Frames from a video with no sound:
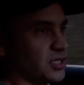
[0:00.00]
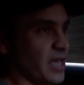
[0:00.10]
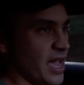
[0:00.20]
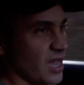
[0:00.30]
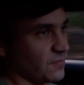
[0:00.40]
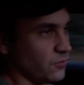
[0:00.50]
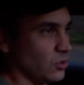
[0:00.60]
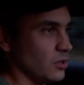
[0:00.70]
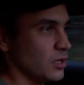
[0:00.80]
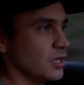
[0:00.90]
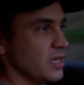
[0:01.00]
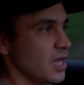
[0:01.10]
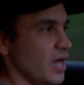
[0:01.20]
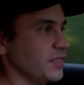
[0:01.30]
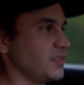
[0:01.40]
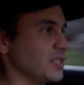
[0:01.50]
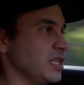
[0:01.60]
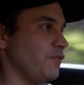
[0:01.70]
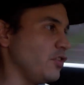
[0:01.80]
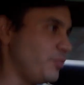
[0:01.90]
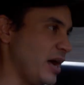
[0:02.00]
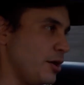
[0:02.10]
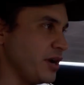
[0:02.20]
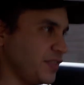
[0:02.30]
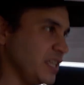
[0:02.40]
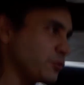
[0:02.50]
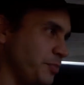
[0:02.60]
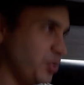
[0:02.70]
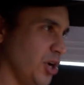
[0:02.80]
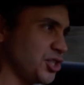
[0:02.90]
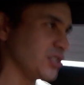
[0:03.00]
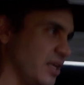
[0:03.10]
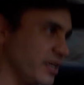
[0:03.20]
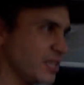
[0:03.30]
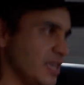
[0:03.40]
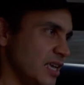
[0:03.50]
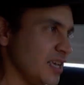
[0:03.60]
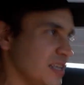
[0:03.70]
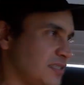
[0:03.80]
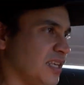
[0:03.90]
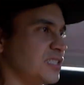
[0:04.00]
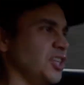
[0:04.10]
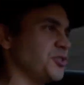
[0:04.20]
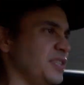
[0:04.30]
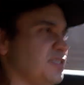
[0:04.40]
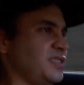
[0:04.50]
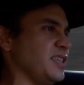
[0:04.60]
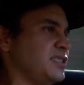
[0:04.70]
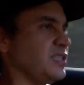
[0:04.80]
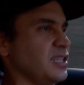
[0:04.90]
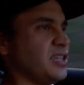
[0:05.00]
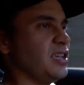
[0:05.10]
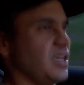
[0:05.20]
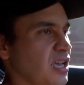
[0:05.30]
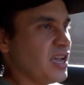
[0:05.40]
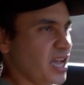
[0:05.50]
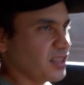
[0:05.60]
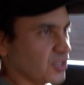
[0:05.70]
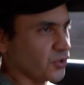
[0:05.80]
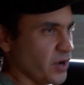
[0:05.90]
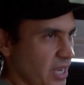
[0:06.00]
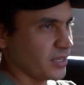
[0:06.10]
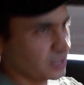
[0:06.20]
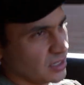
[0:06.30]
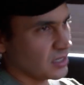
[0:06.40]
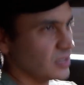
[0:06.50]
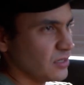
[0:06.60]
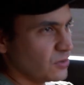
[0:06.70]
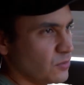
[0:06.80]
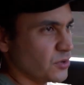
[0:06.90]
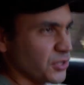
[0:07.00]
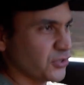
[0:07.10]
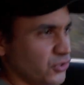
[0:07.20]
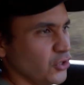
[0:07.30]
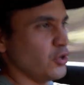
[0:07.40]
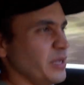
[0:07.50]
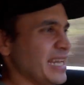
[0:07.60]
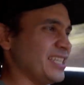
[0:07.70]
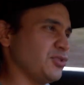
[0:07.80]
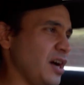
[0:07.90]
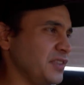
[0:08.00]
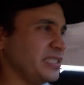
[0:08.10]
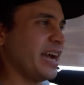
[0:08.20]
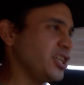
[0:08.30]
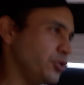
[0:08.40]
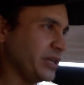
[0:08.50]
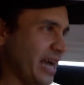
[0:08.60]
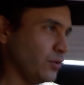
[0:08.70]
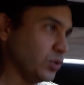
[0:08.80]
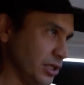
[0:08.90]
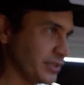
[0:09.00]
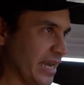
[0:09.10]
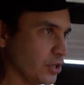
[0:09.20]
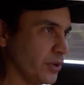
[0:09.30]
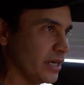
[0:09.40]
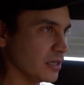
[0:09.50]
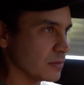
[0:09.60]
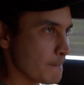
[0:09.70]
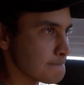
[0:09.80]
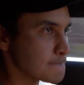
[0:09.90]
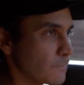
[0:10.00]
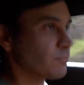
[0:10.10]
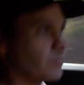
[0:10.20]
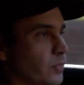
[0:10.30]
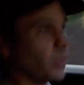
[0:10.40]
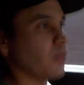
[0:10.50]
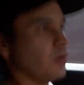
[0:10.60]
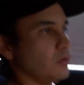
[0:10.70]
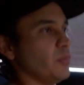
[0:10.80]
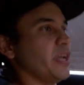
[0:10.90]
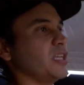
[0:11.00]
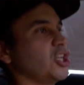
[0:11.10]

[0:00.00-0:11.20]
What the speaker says: a handful at this level of power. I think we're pushing like 660 at the crank. We're assuming, I still have to dyno it. I will dyno it. Oh my